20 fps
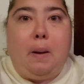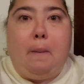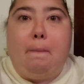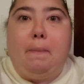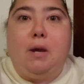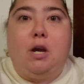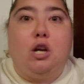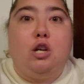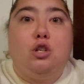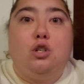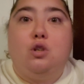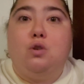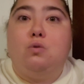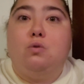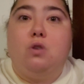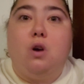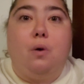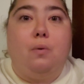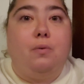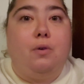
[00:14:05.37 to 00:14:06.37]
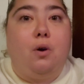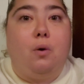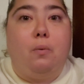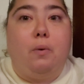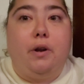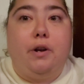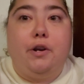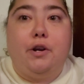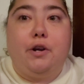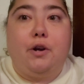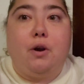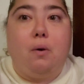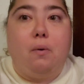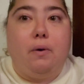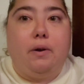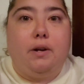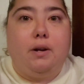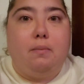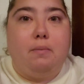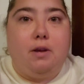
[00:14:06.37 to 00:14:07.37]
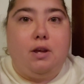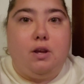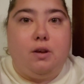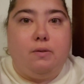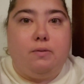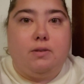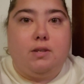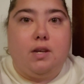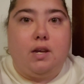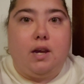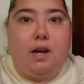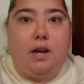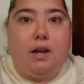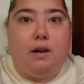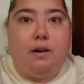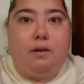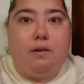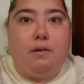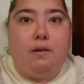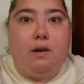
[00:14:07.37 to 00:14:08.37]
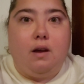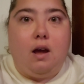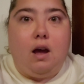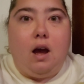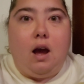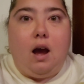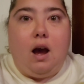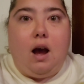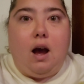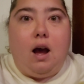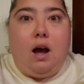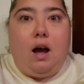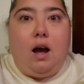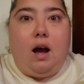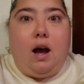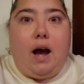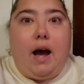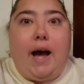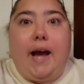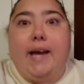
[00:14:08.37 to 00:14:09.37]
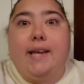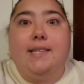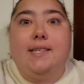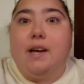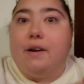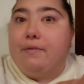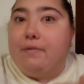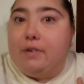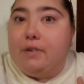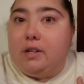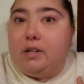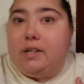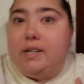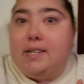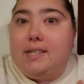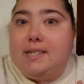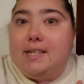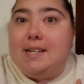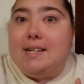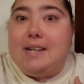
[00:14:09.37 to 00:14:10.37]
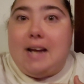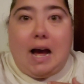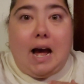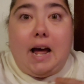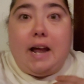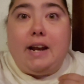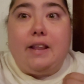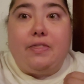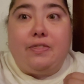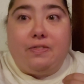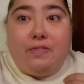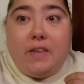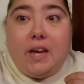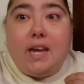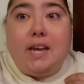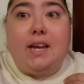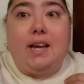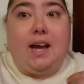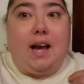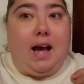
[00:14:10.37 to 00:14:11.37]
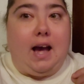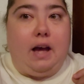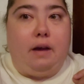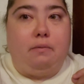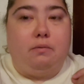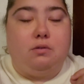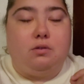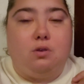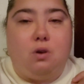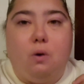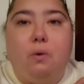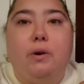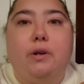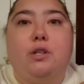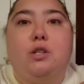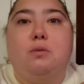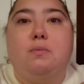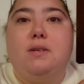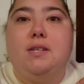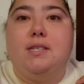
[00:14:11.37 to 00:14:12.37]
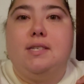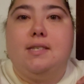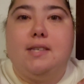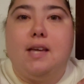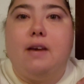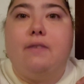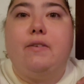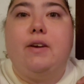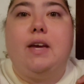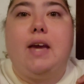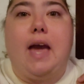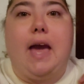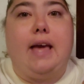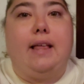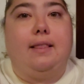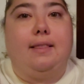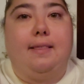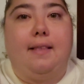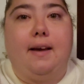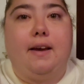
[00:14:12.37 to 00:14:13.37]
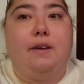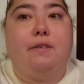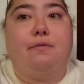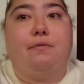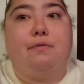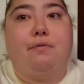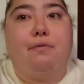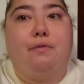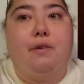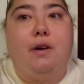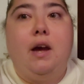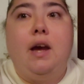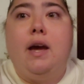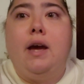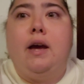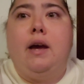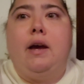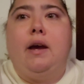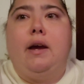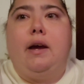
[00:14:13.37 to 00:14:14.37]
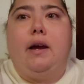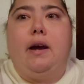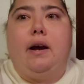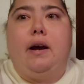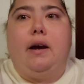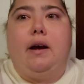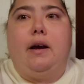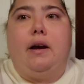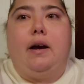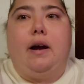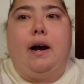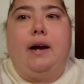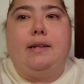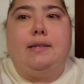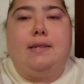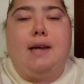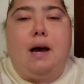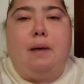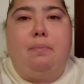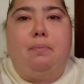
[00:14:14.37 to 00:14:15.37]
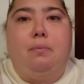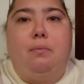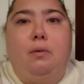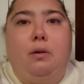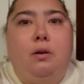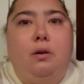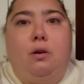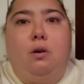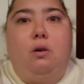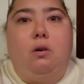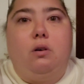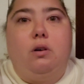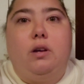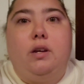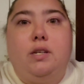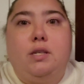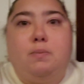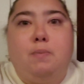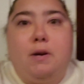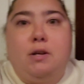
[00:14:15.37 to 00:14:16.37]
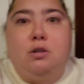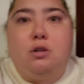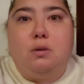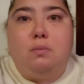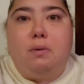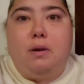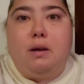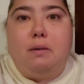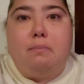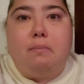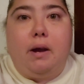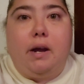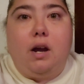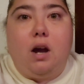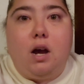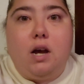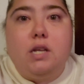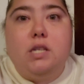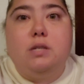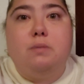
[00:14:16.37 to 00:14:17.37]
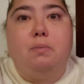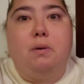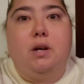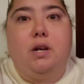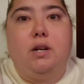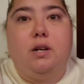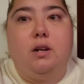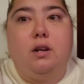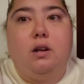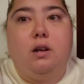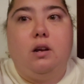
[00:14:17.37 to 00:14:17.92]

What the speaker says: because you don't know when you're going to be using it. I definitely did not think I was going to be saving a life. On top, especially being my husband.